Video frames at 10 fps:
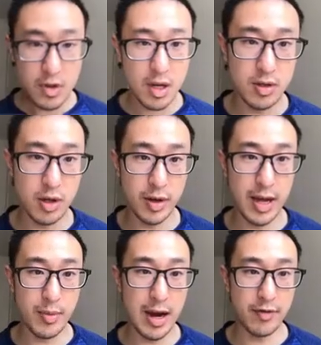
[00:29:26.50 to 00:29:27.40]
So again,
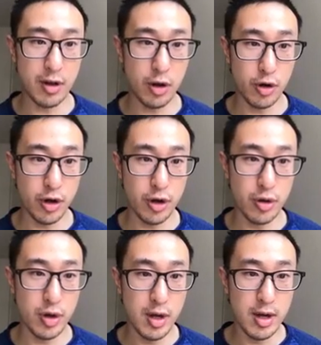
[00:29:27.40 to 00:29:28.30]
we have the logo,
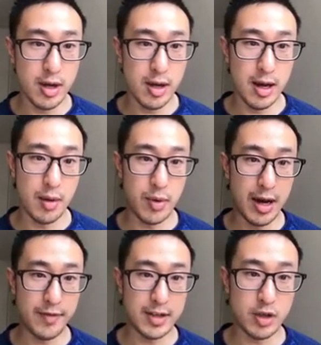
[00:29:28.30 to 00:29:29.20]
we have
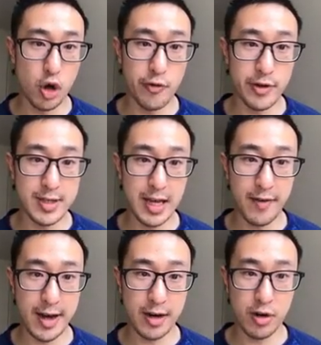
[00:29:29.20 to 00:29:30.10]
this COVID safe
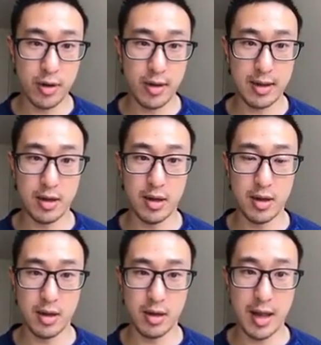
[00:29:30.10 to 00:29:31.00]
icon that the
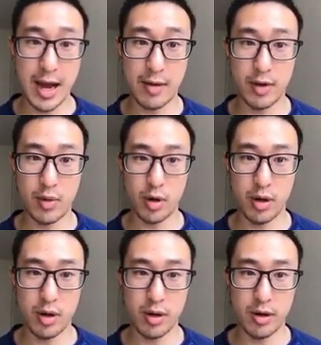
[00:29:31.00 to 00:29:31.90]
client really
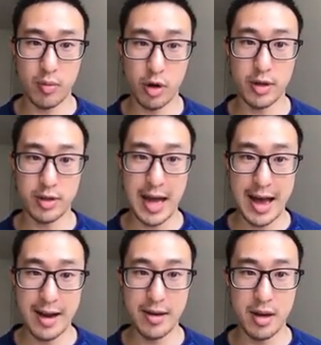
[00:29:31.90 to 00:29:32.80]
wanted to
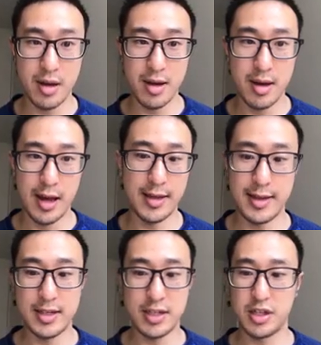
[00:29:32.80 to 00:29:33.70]
add. And
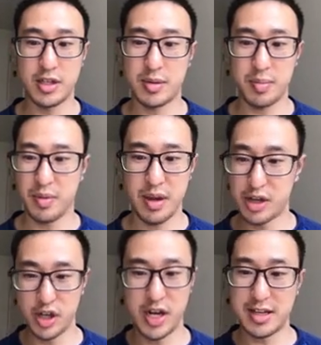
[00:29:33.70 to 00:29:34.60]
this is just, as
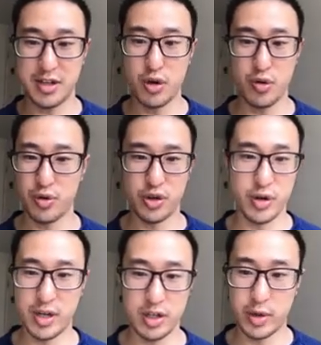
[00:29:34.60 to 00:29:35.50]
you guys know,
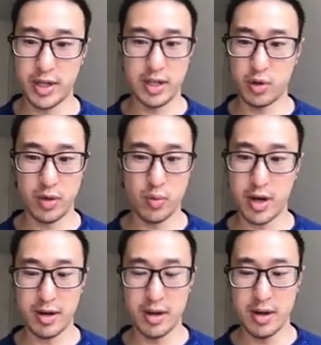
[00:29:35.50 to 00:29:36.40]
during 2021,